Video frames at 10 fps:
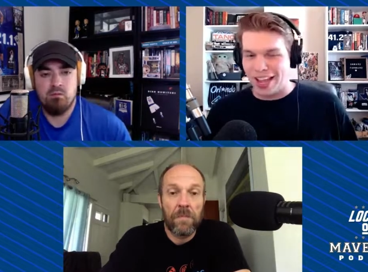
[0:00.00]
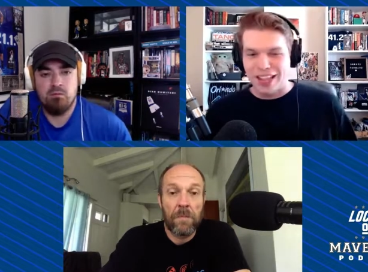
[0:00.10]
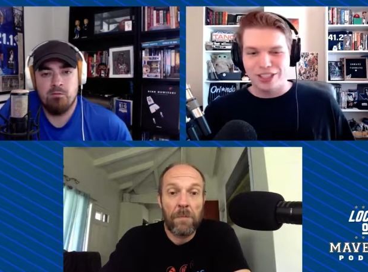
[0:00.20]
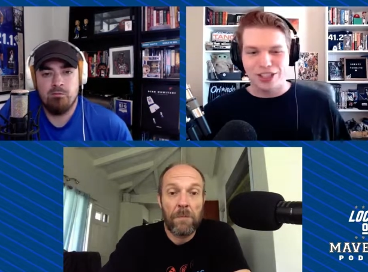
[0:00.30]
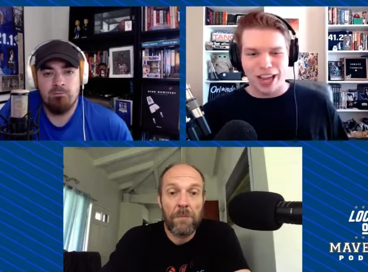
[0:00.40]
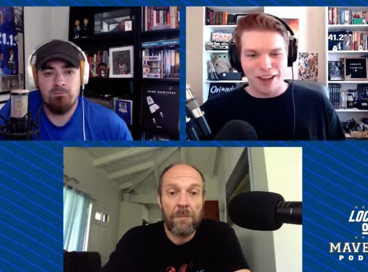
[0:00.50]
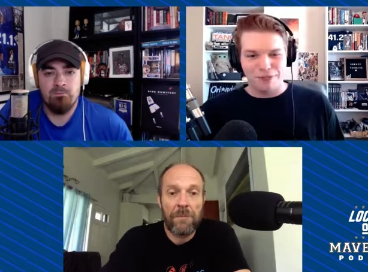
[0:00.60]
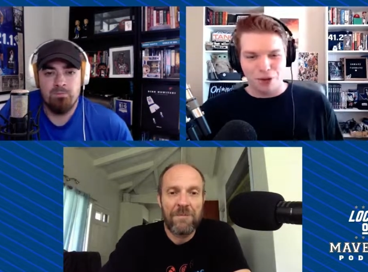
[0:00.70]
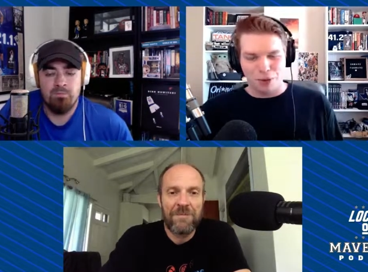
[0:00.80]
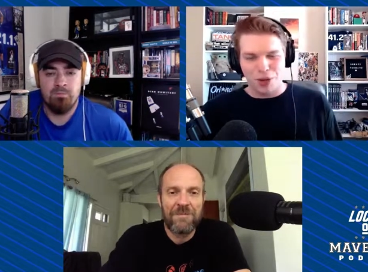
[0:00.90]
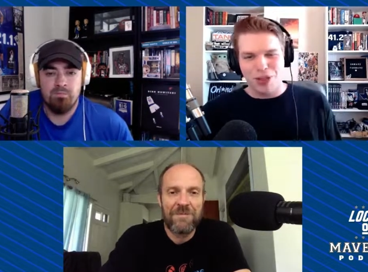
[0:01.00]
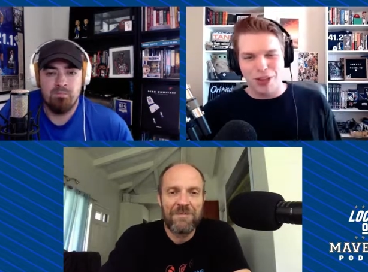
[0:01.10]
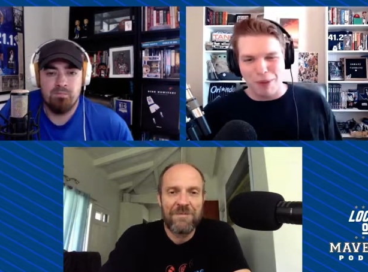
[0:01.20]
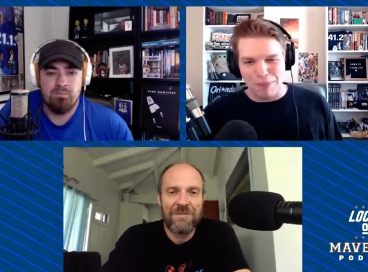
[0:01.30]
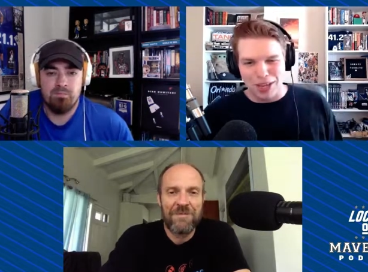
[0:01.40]
Speaker 1: Chad Ford. What do you think
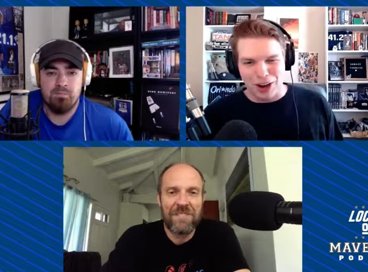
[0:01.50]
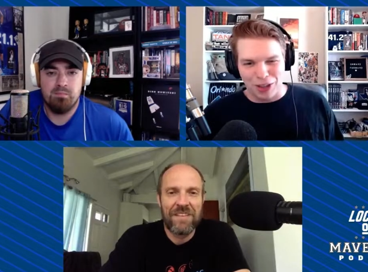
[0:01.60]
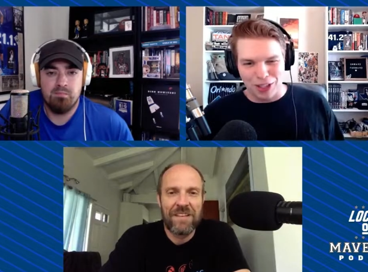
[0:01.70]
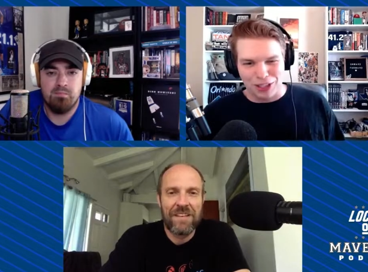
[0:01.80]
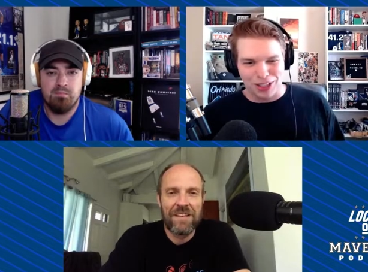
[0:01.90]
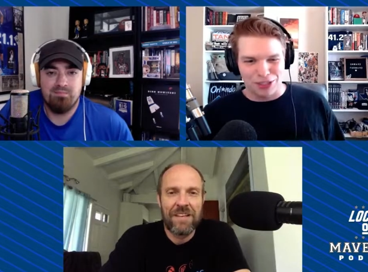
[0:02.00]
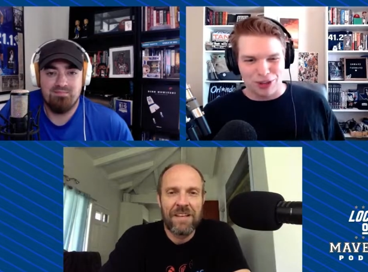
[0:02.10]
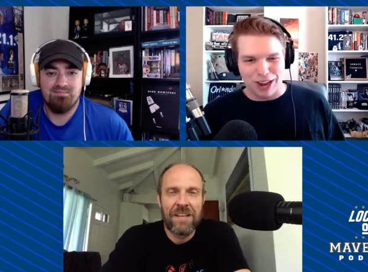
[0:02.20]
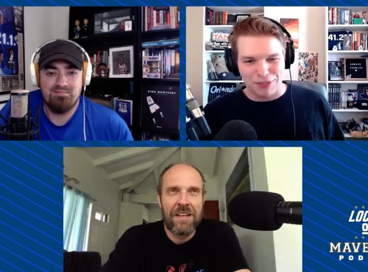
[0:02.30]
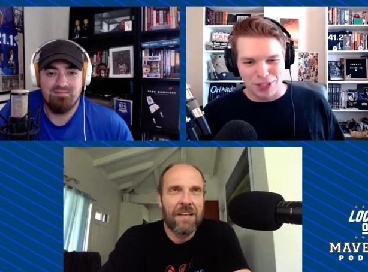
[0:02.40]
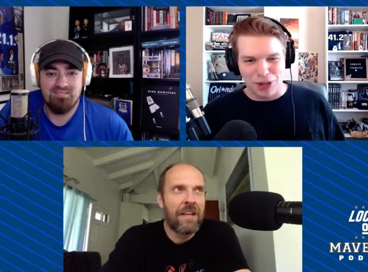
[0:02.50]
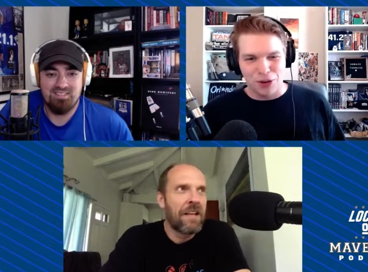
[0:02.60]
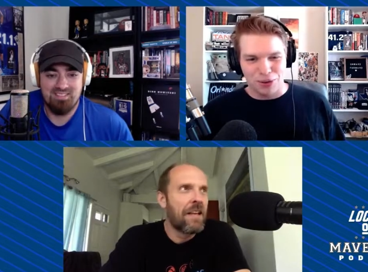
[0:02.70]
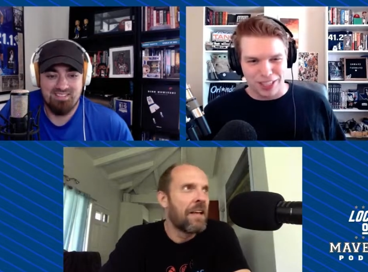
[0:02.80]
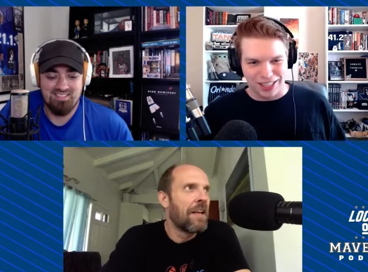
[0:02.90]
about being called the, the draft
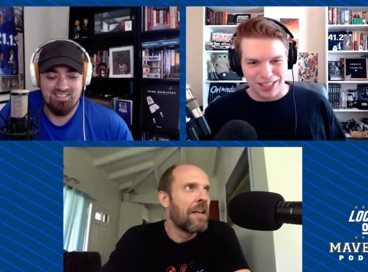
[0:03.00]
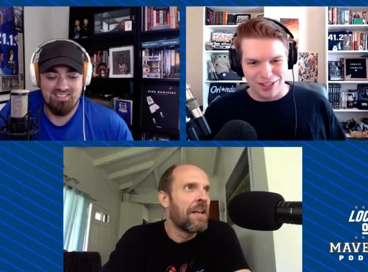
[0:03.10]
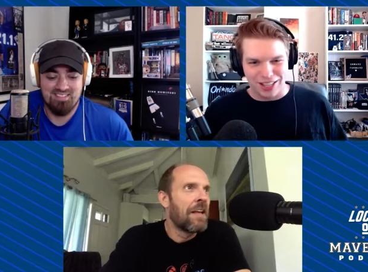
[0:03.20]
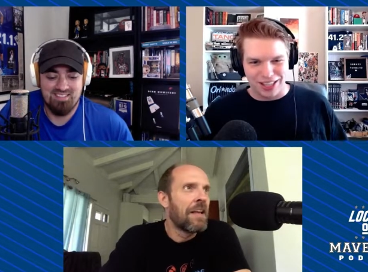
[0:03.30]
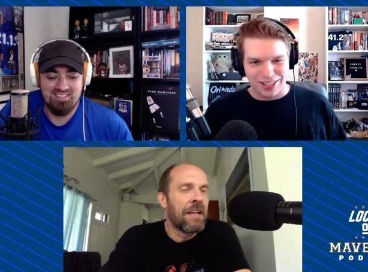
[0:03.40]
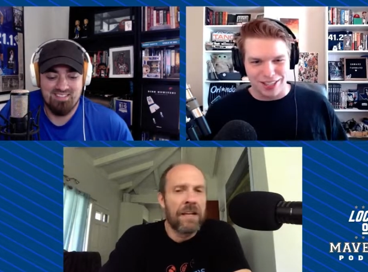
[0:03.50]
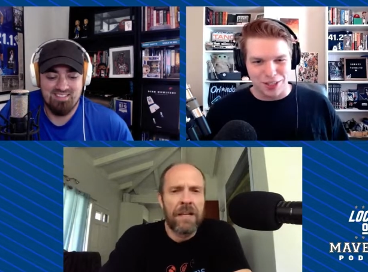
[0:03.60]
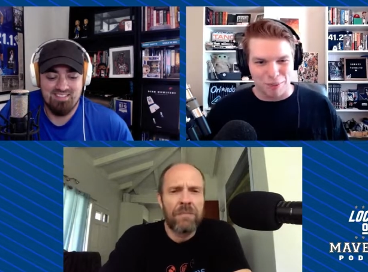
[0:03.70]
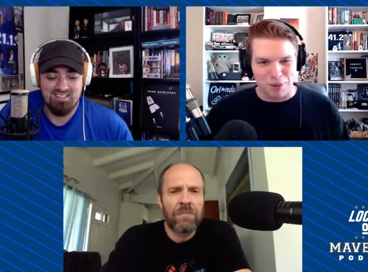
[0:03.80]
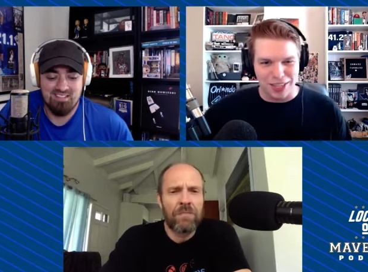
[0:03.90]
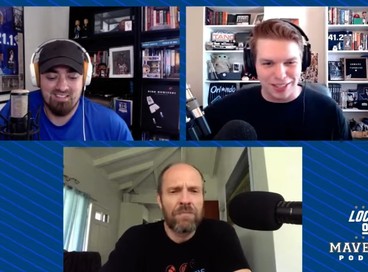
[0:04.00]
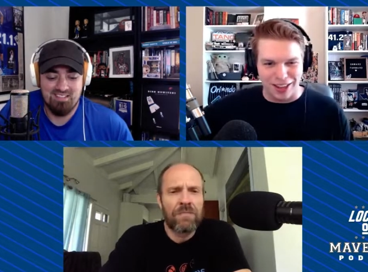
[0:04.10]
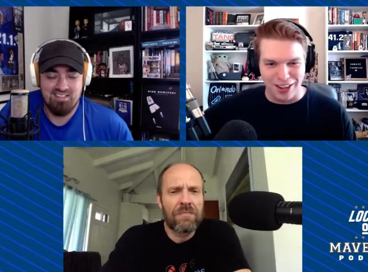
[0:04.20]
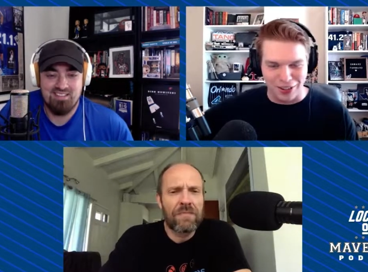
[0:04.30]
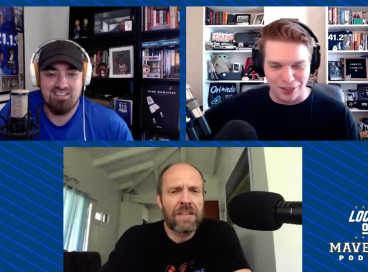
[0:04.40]
goat? Like that's that's such a big
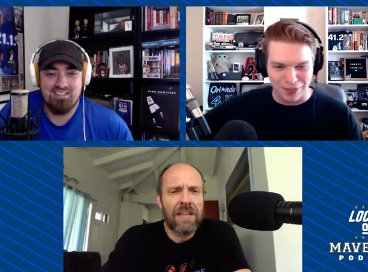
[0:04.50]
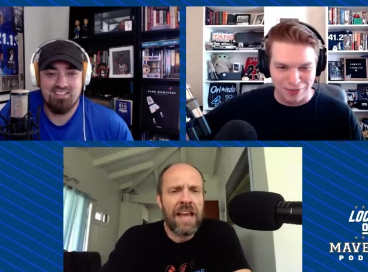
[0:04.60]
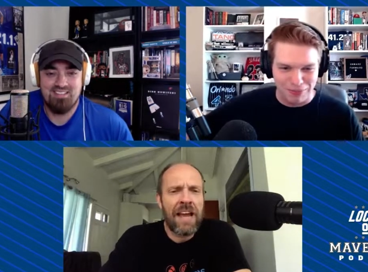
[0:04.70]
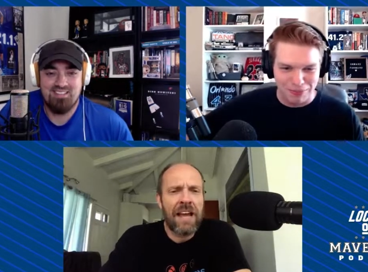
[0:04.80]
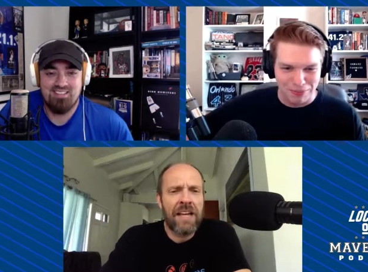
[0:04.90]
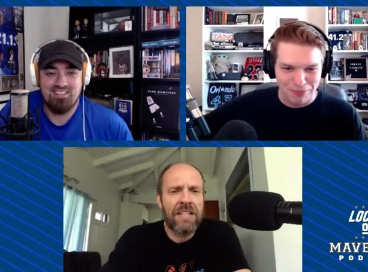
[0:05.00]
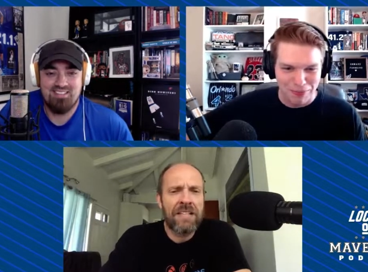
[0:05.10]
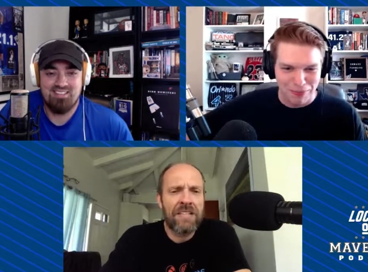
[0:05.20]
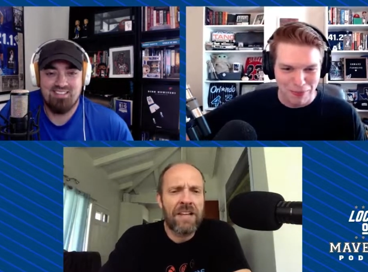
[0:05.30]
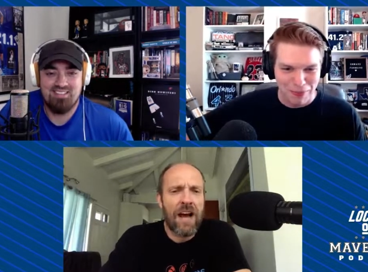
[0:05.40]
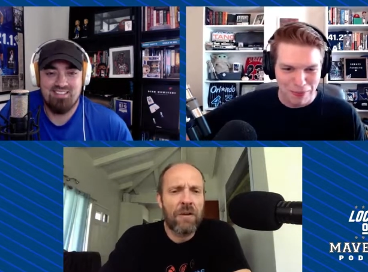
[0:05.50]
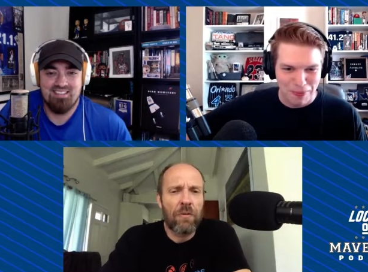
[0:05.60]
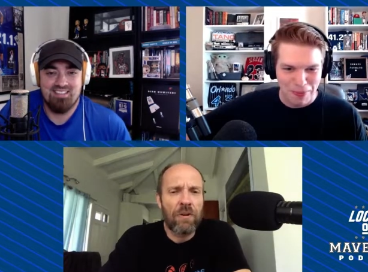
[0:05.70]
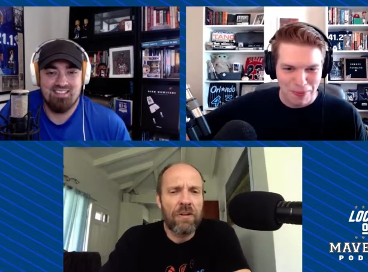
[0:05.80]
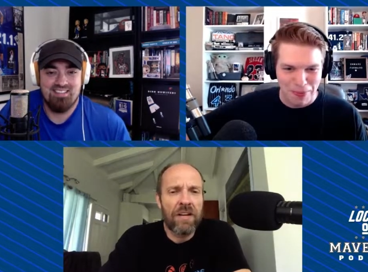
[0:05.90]
title.
Speaker 2: Yeah, it's it's
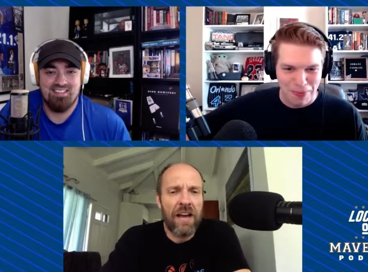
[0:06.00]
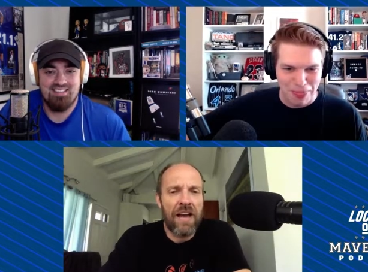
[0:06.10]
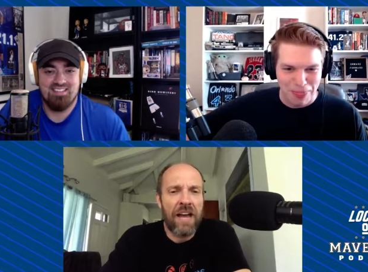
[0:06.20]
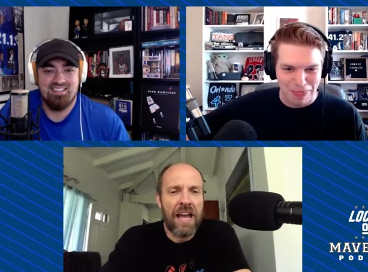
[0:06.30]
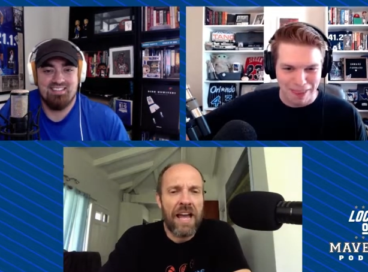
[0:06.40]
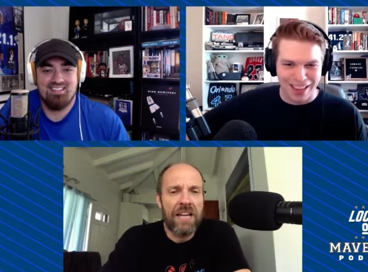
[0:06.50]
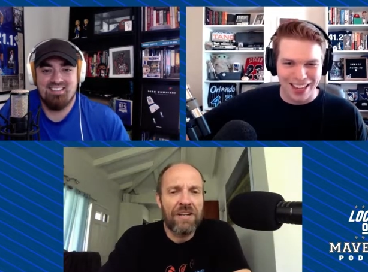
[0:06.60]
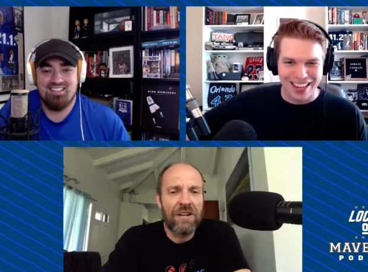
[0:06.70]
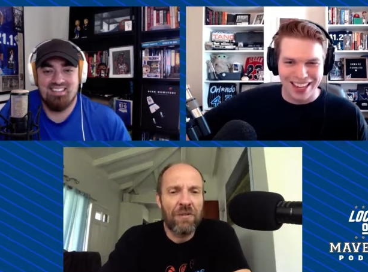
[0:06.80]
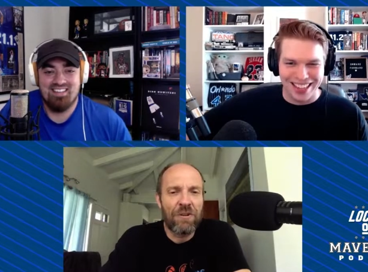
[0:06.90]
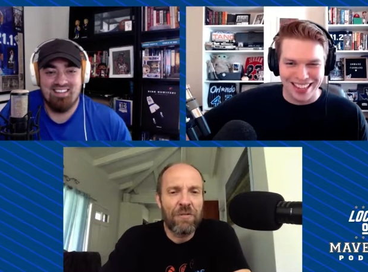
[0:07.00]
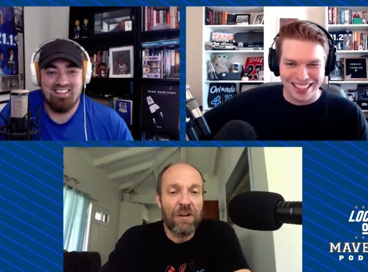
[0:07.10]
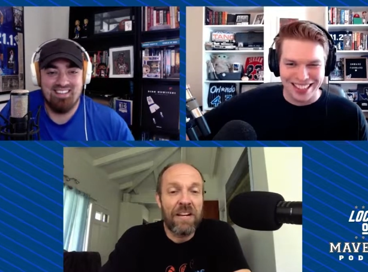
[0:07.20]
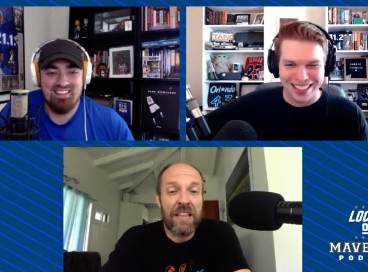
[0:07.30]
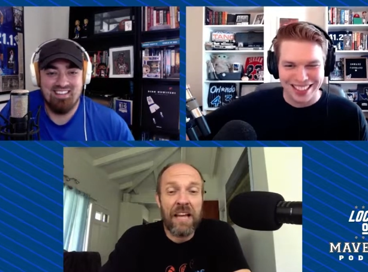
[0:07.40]
awkward, uh, and you know you're
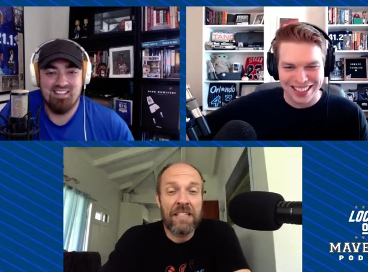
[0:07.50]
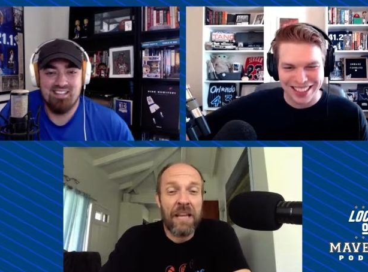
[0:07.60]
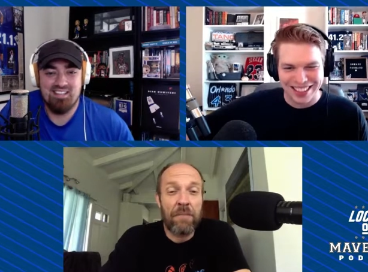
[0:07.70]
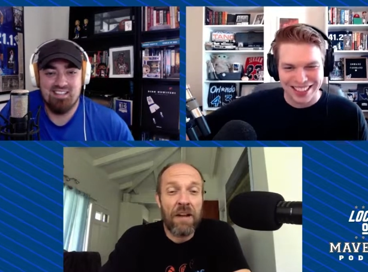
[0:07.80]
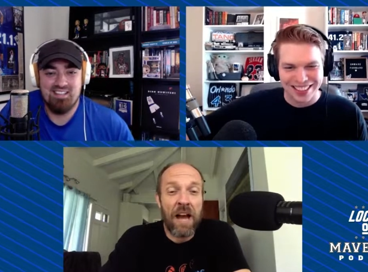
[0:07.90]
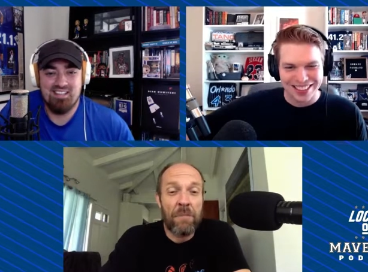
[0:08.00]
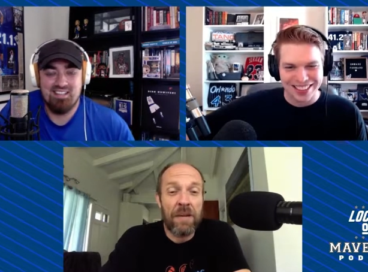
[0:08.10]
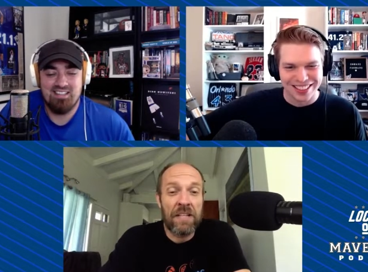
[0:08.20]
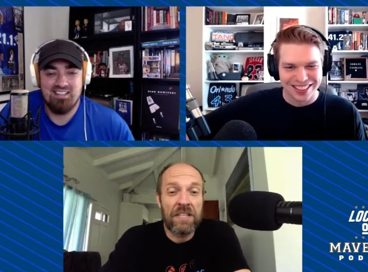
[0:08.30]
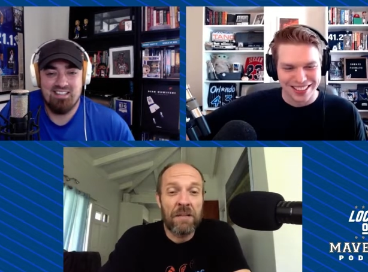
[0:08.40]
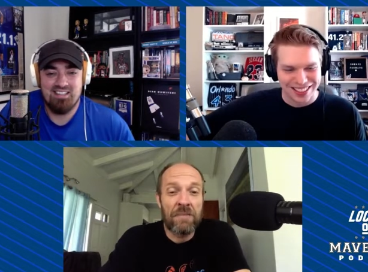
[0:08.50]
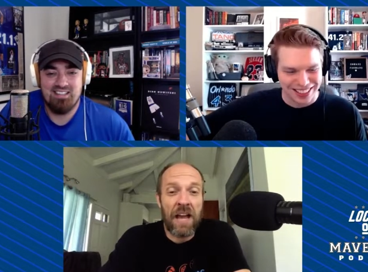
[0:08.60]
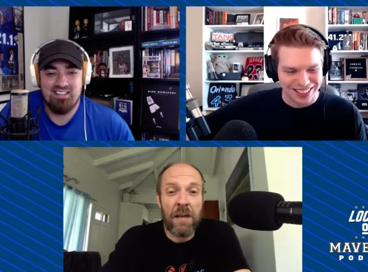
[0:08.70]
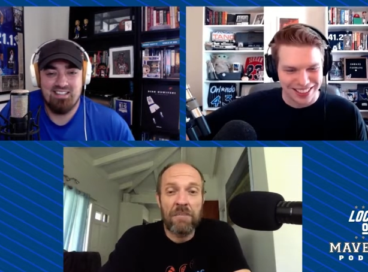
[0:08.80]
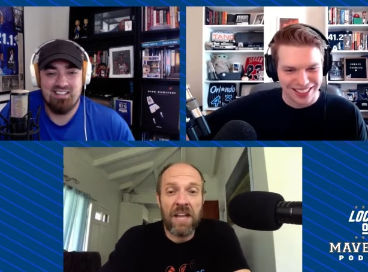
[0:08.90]
reading that same copy, and
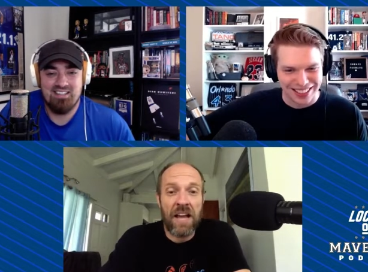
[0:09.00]
sometimes